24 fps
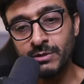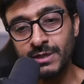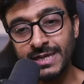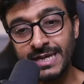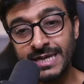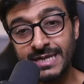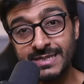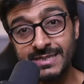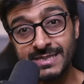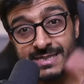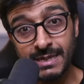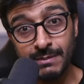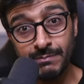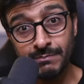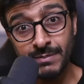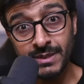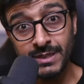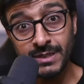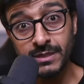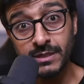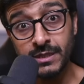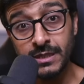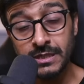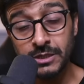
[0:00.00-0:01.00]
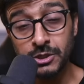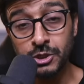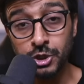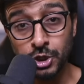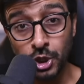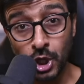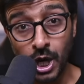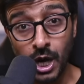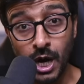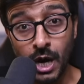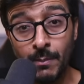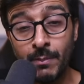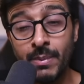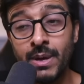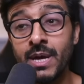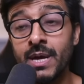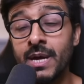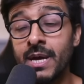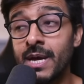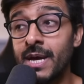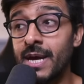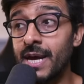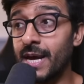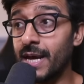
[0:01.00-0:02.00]
can submit a job
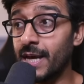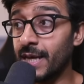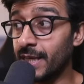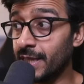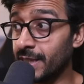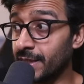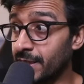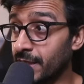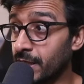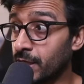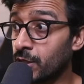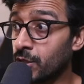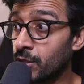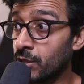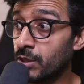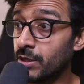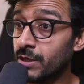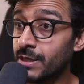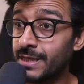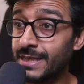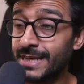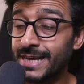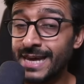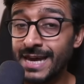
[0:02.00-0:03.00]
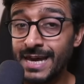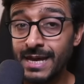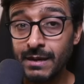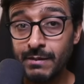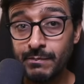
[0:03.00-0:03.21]
and the kernel can